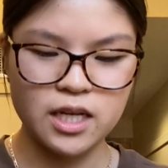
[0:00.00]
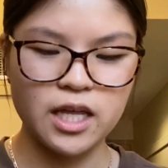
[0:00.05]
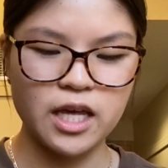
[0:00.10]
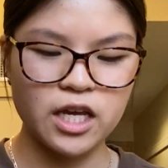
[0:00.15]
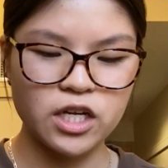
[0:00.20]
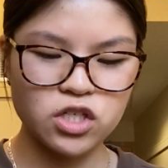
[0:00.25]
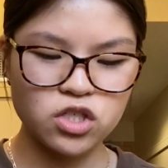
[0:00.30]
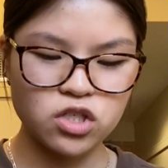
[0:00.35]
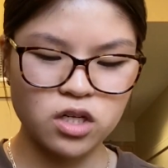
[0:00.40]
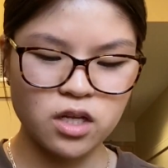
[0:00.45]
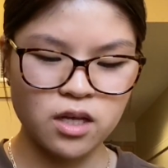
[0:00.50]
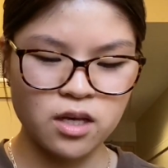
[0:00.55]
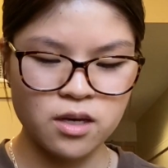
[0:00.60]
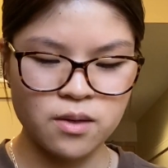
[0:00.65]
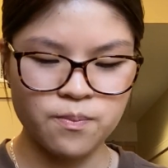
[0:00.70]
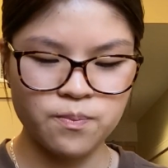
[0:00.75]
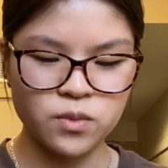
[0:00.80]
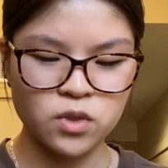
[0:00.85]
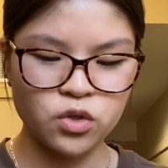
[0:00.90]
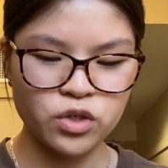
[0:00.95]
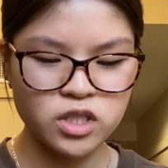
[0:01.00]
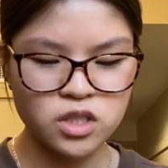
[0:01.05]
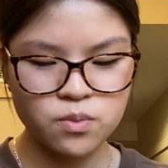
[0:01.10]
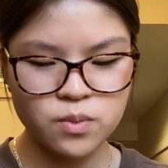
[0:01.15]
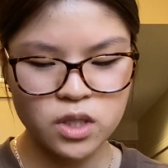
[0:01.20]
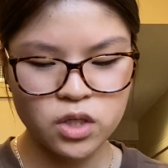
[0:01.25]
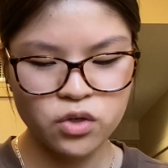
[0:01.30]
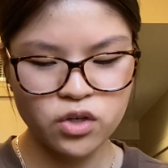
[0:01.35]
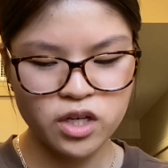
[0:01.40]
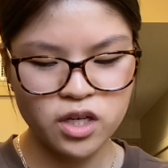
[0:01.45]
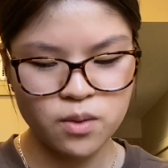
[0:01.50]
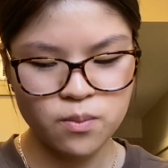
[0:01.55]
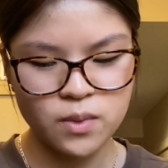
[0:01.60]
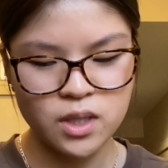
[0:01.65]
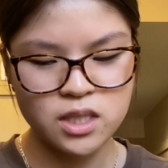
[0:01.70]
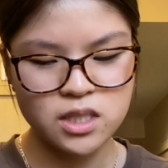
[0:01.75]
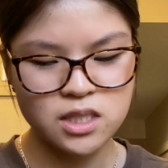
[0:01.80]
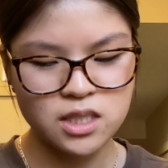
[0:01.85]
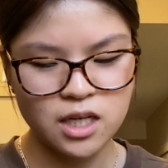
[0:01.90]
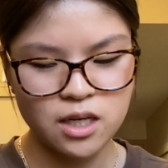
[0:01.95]
H&M, Krispy Kreme,
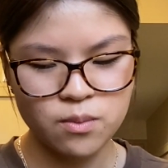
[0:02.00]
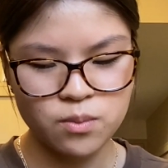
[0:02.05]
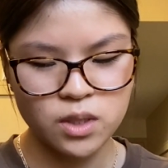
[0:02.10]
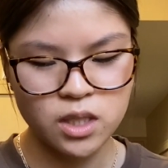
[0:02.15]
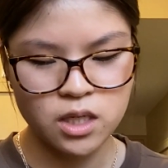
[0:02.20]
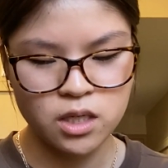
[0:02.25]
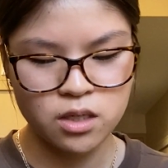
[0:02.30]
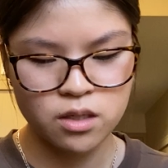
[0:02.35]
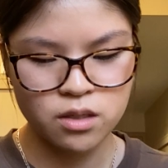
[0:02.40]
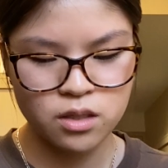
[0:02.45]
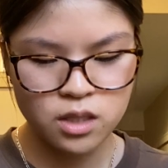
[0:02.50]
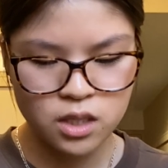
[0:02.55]
Insomnia,